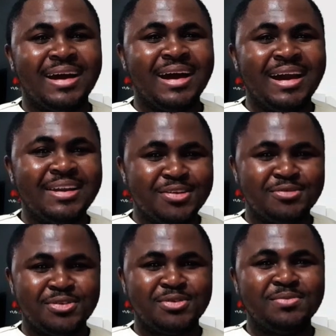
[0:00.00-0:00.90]
I love
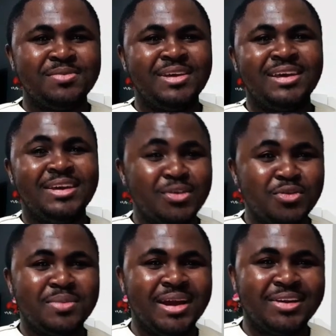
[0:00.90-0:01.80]
you. Eagle
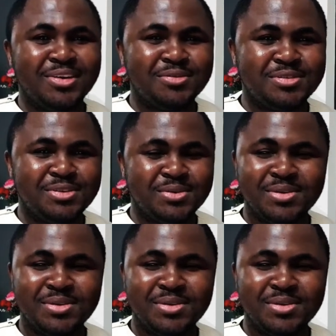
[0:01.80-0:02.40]
Mind loves you.